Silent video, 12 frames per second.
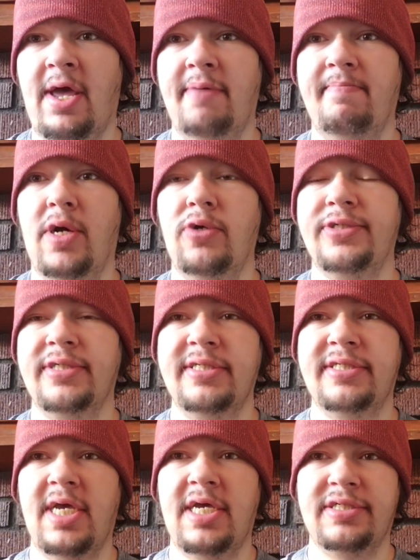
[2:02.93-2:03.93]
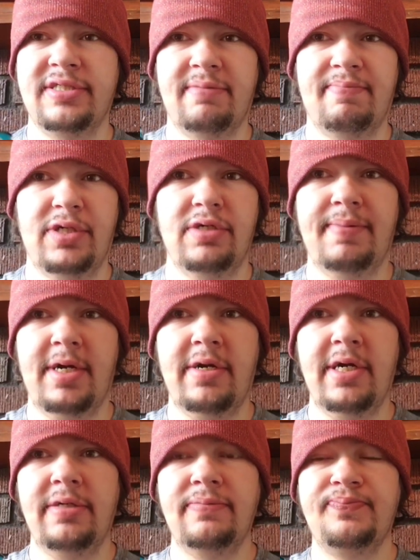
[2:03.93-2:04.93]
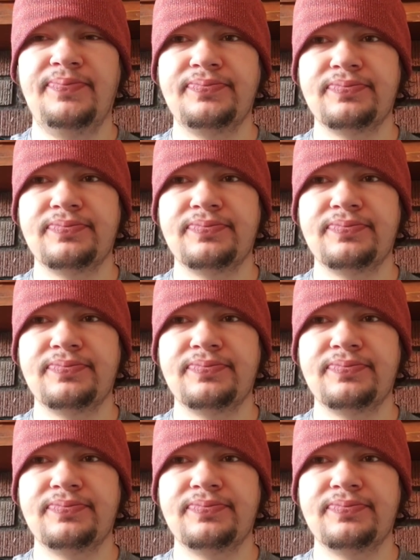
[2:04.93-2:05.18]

I mostly taste the blueberry.